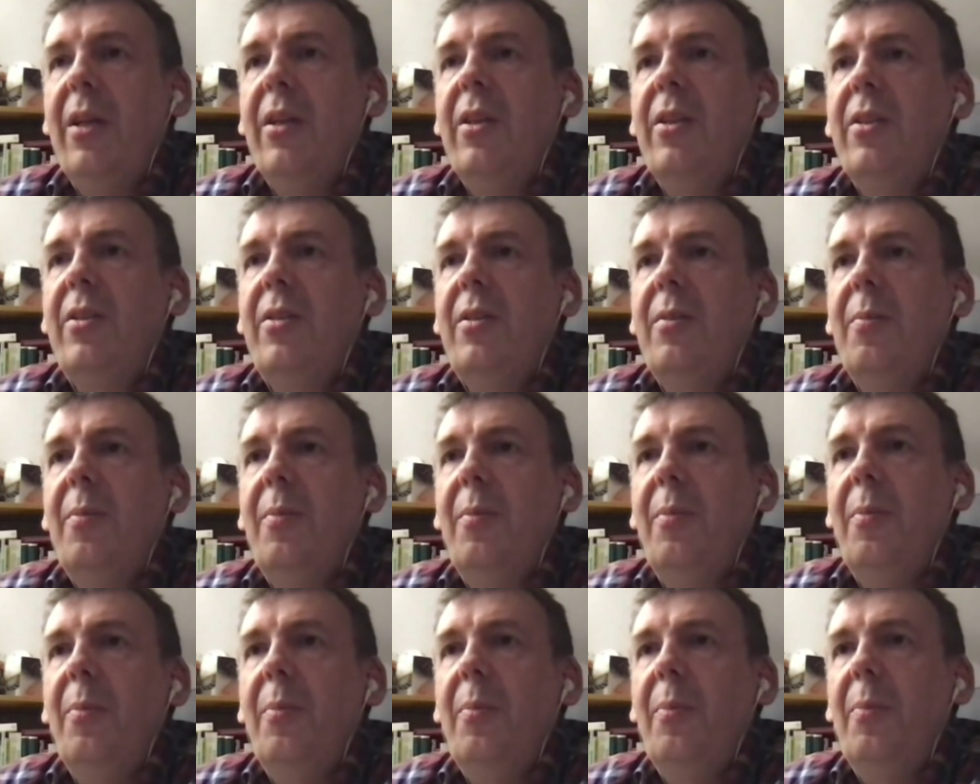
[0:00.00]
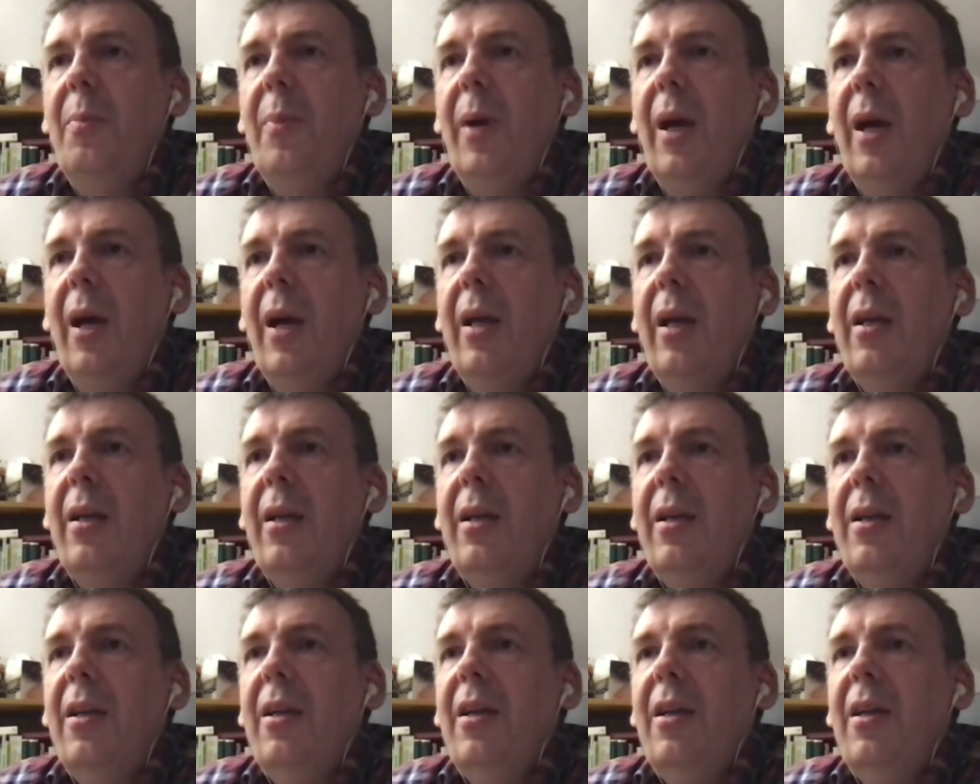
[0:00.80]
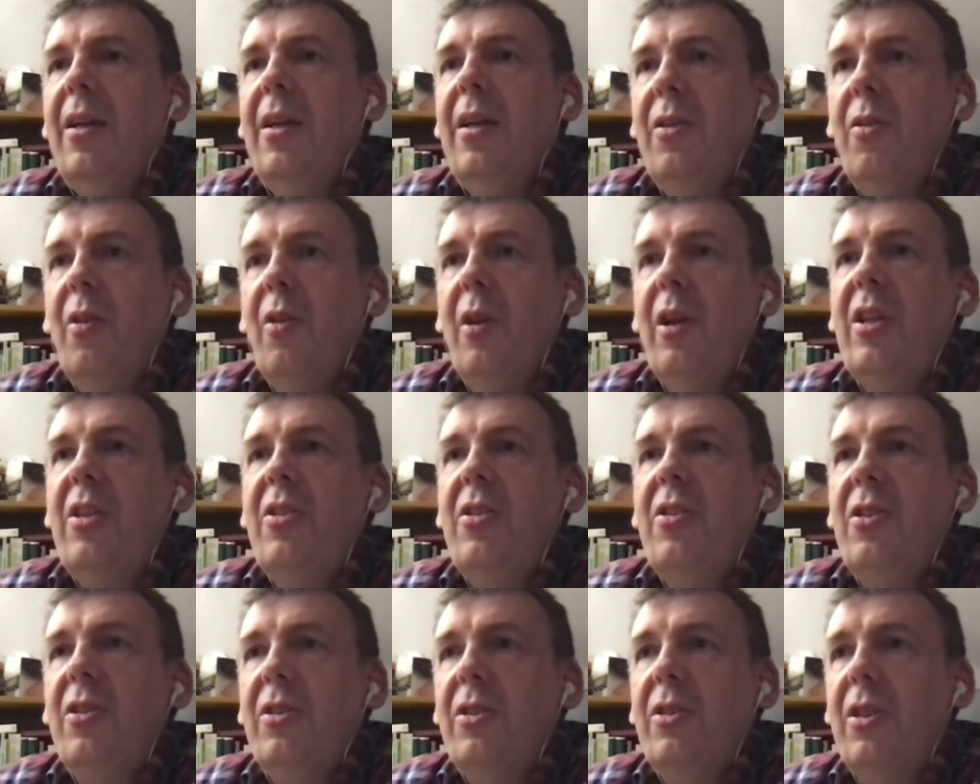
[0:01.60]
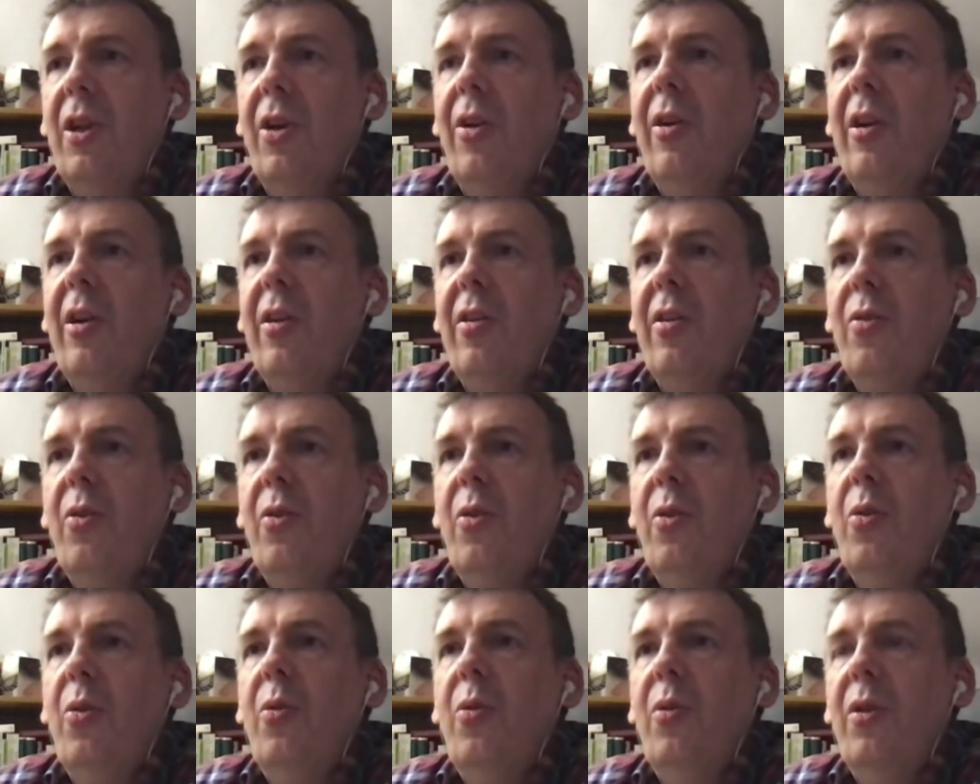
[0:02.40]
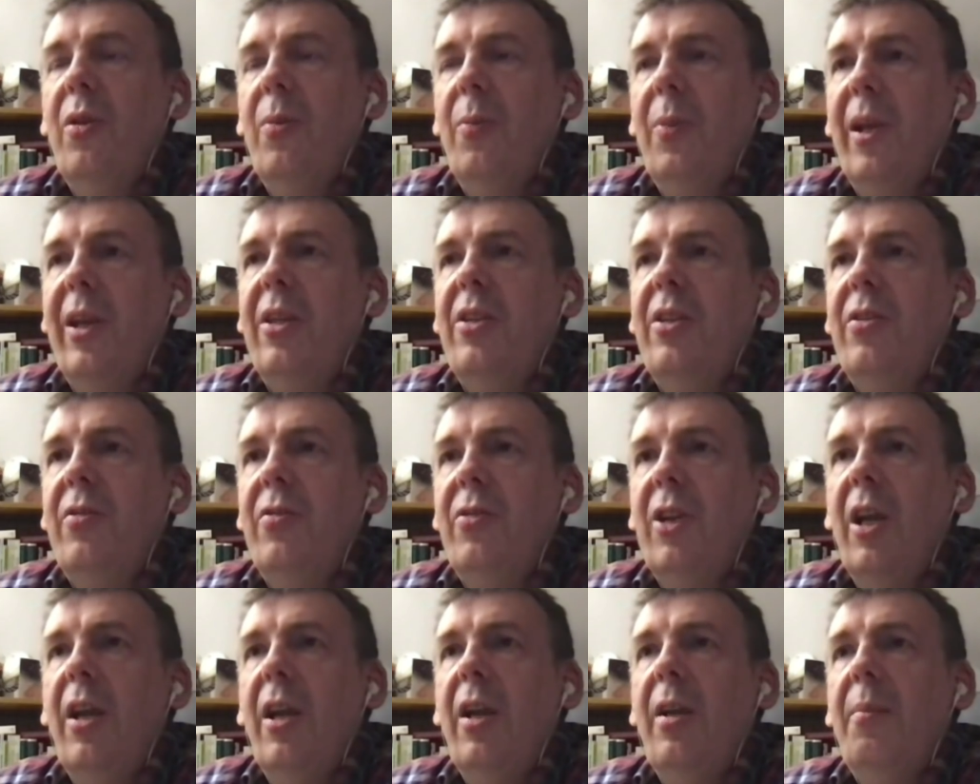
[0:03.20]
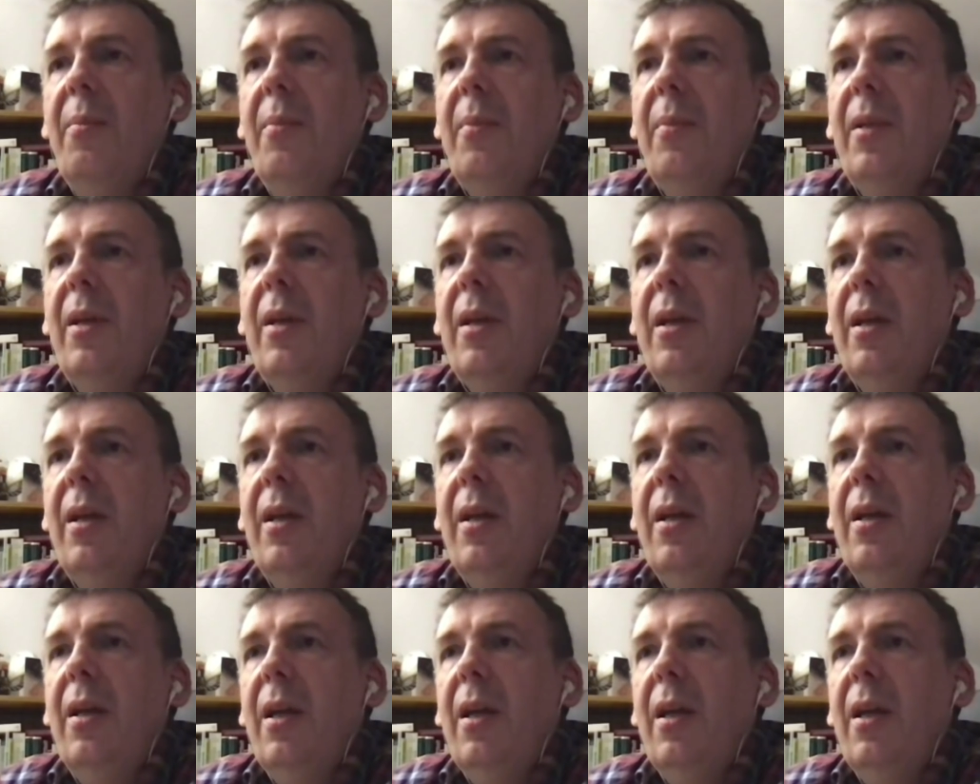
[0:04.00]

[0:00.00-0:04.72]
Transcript: appears by grace showing through the place of shame.